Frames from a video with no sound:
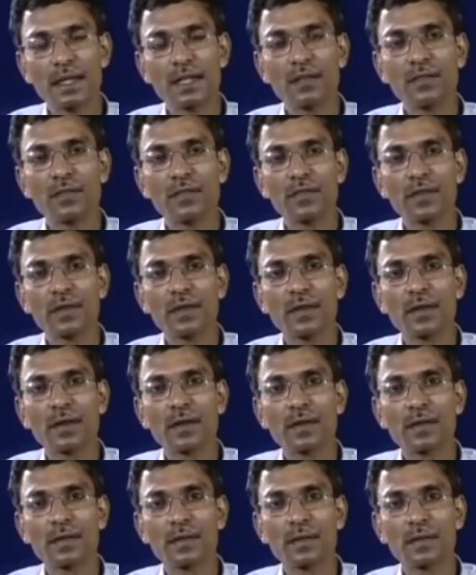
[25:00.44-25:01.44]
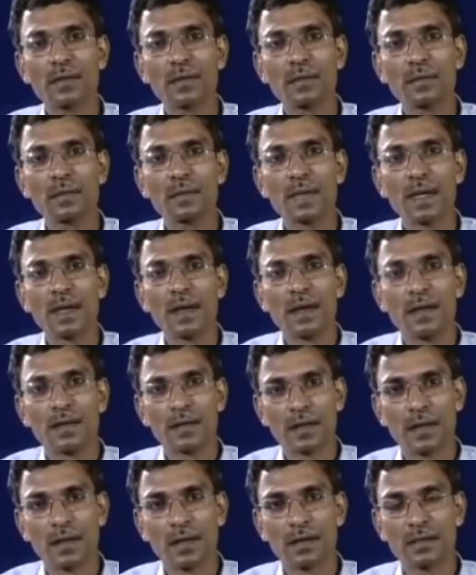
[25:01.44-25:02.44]
heat of
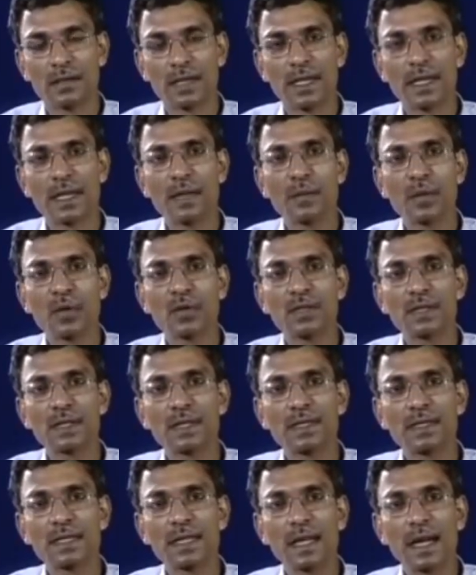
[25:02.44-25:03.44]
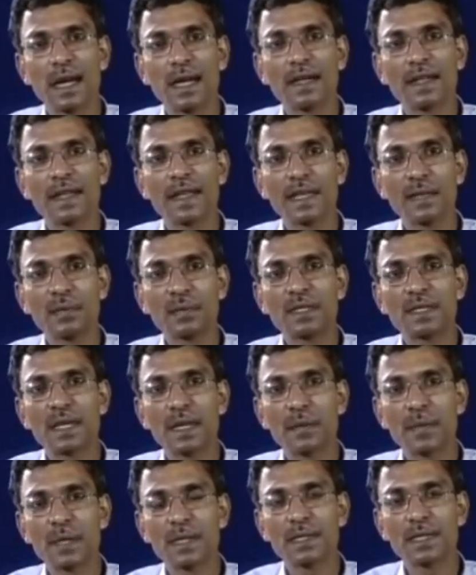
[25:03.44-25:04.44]
the setting process and keeps the
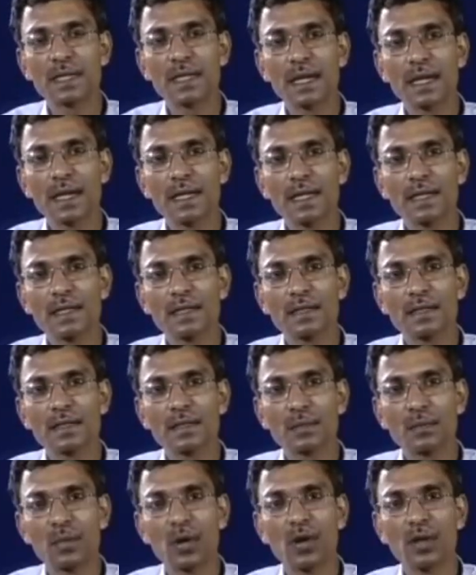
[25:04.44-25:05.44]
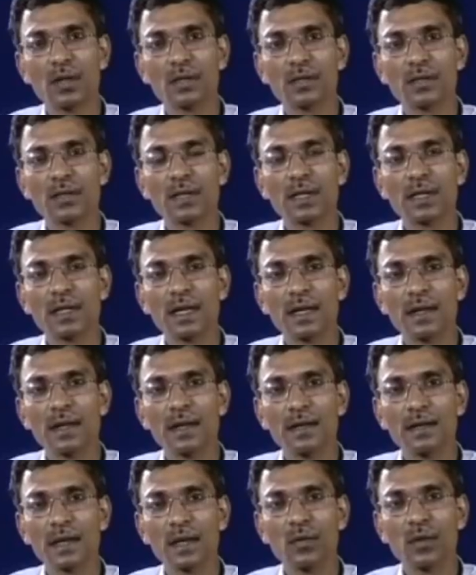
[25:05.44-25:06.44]
temperature gradients small, so that
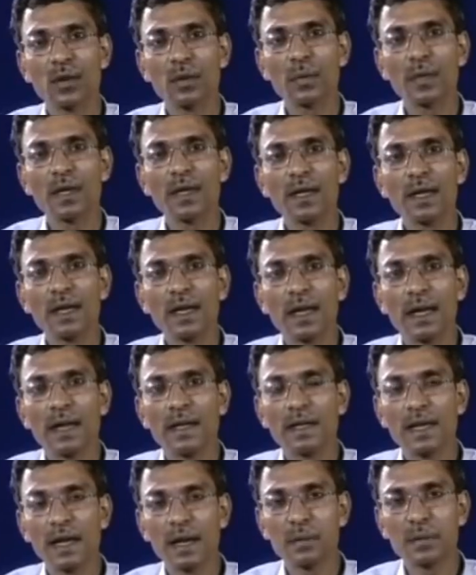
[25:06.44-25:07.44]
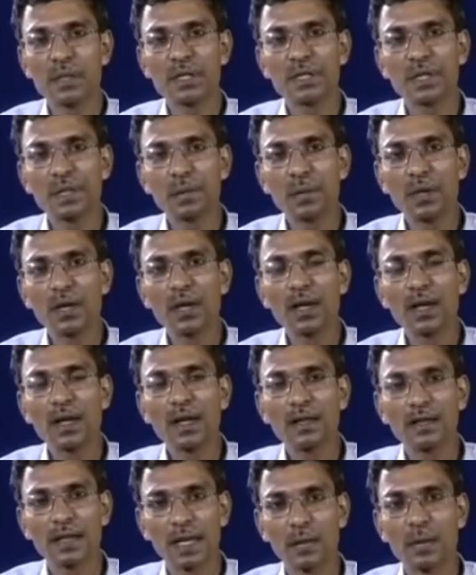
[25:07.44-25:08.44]
there won't be any
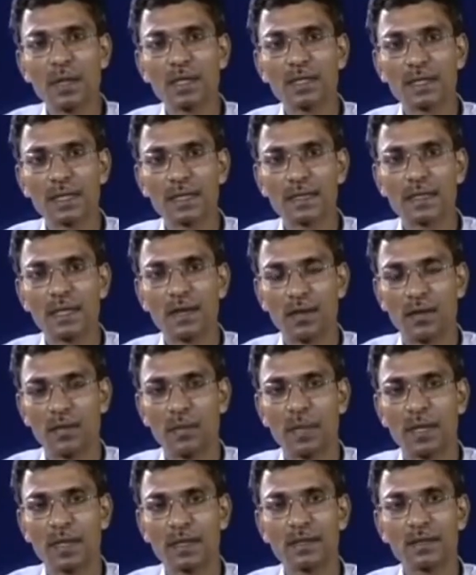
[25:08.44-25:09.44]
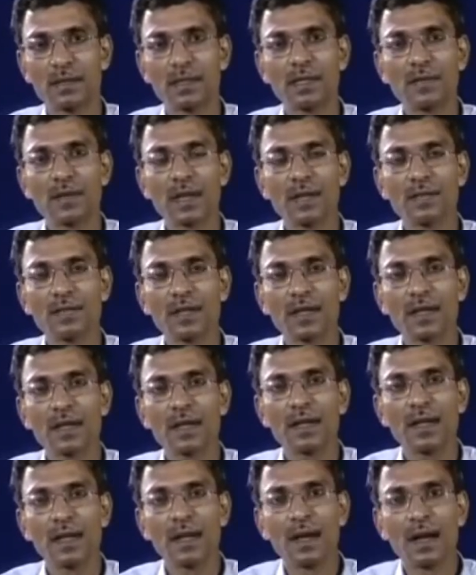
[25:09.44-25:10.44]
appreciable thermal stress development. So this is one of the
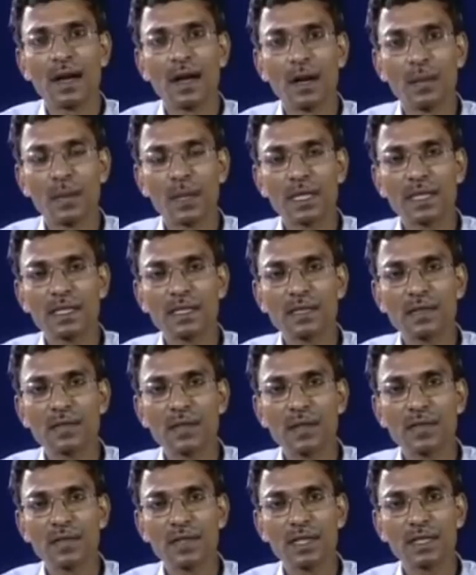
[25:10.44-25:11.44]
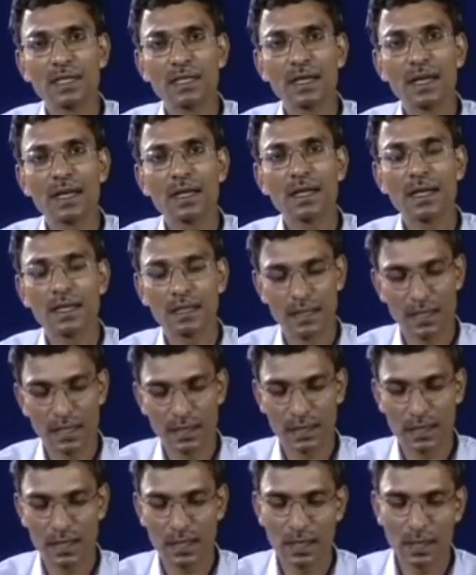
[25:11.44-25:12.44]
applications of refrigeration in
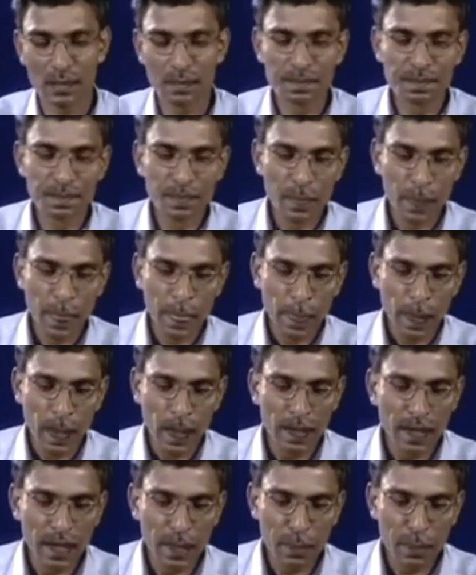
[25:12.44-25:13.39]
construction. And